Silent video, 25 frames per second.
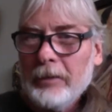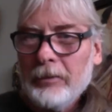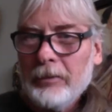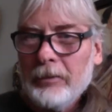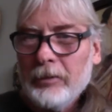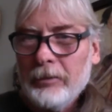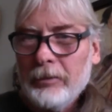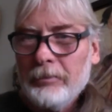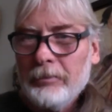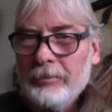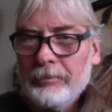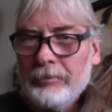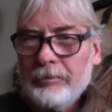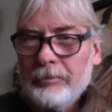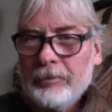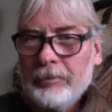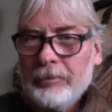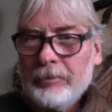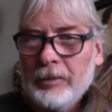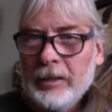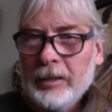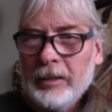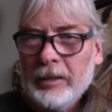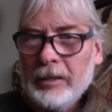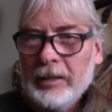to
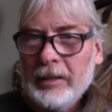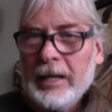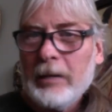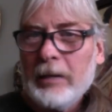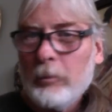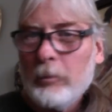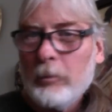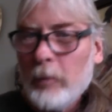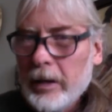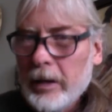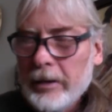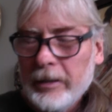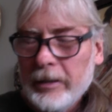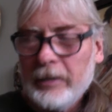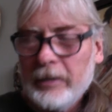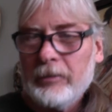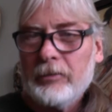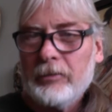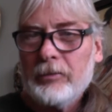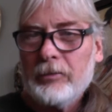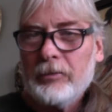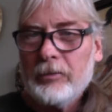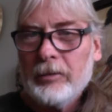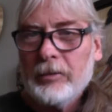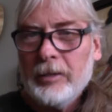that, that
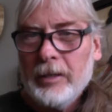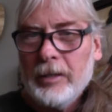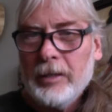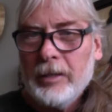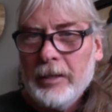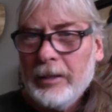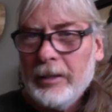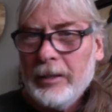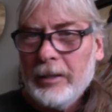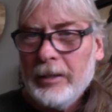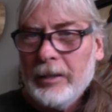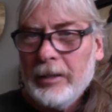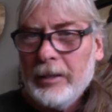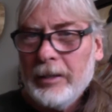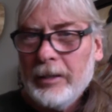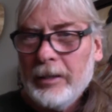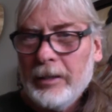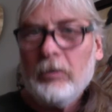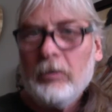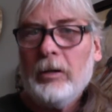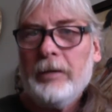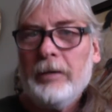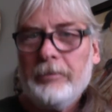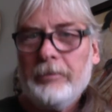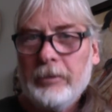awareness, in that sense, oh,
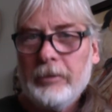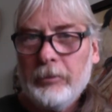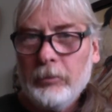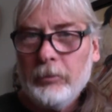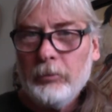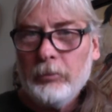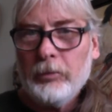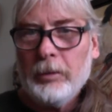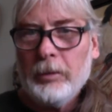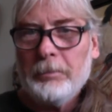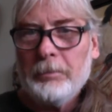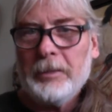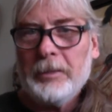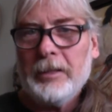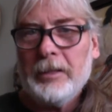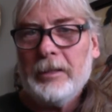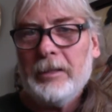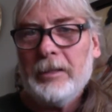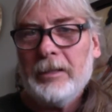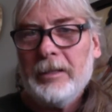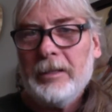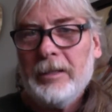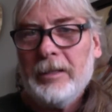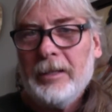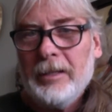I have to do something.
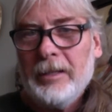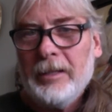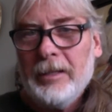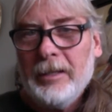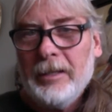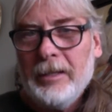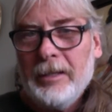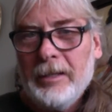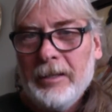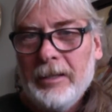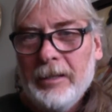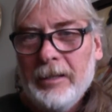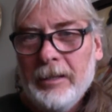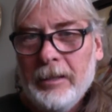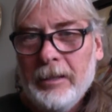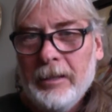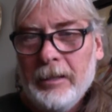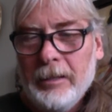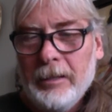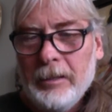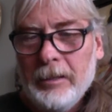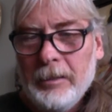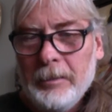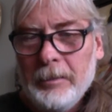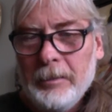
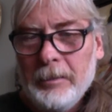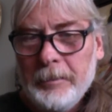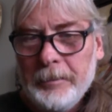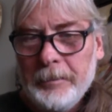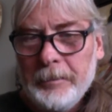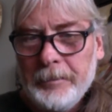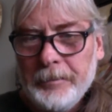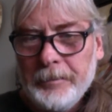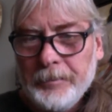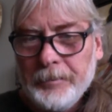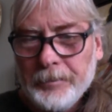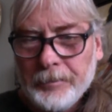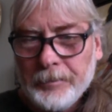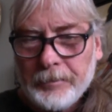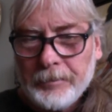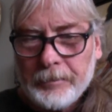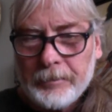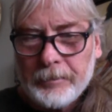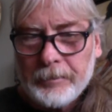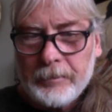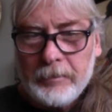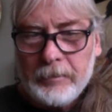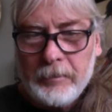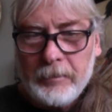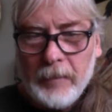Um,
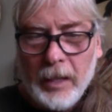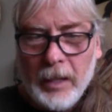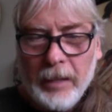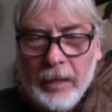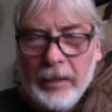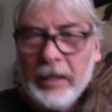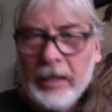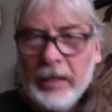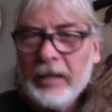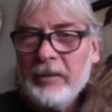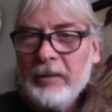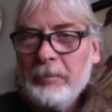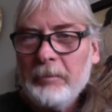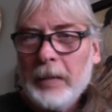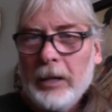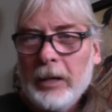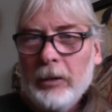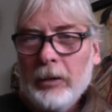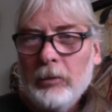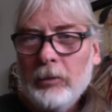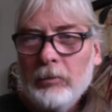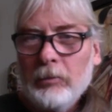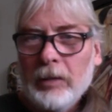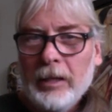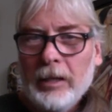I think of my
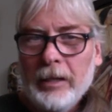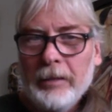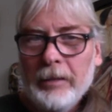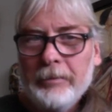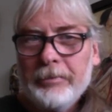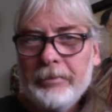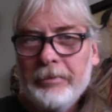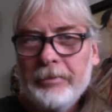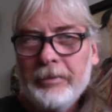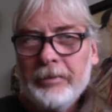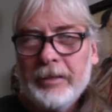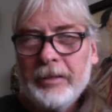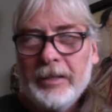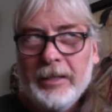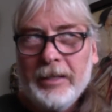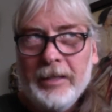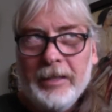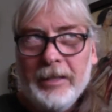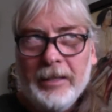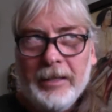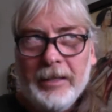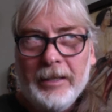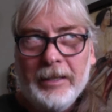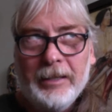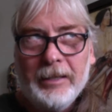own life
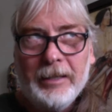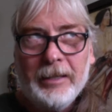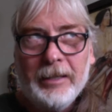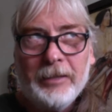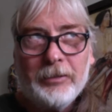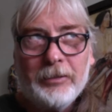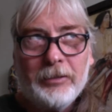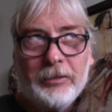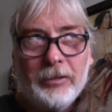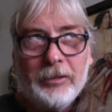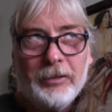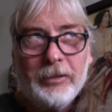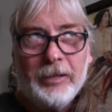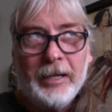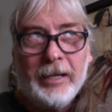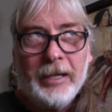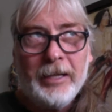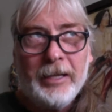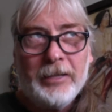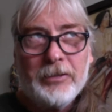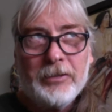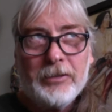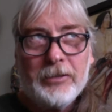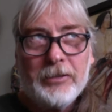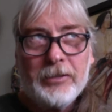at, at a certain
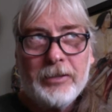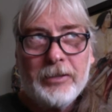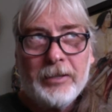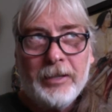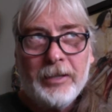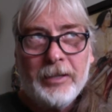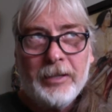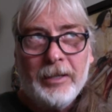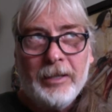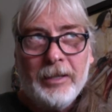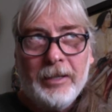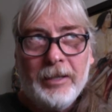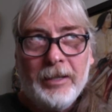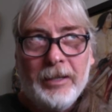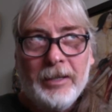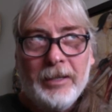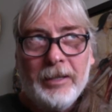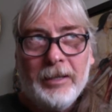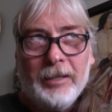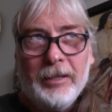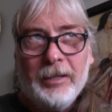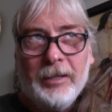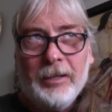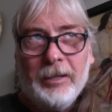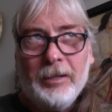age,
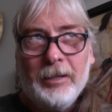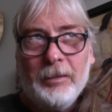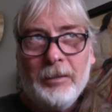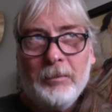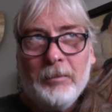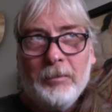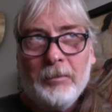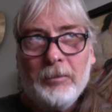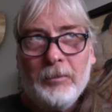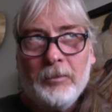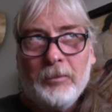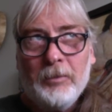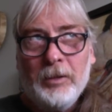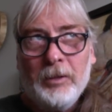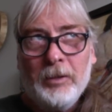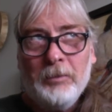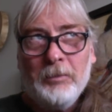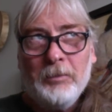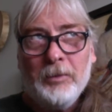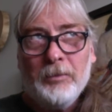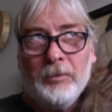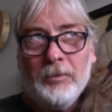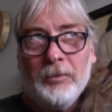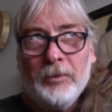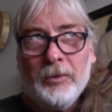um, we
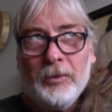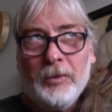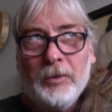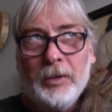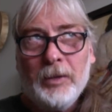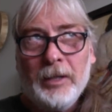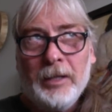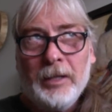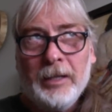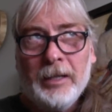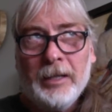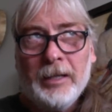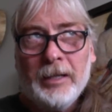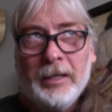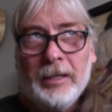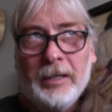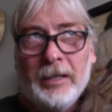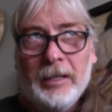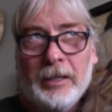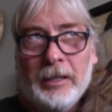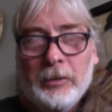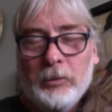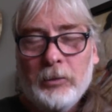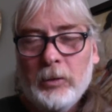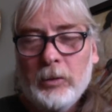we uh,
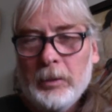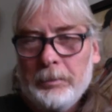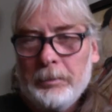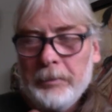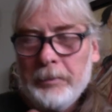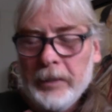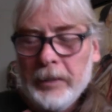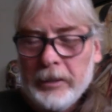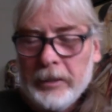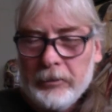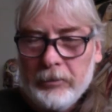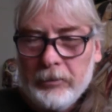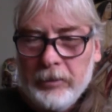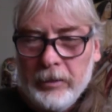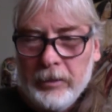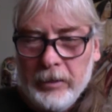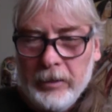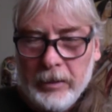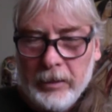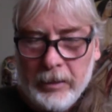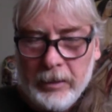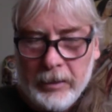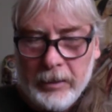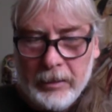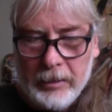I grew up next to
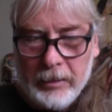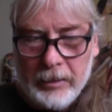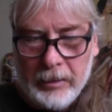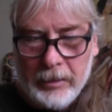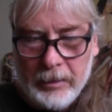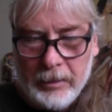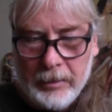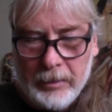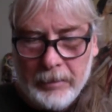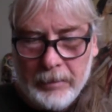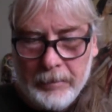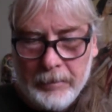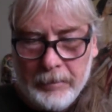the um,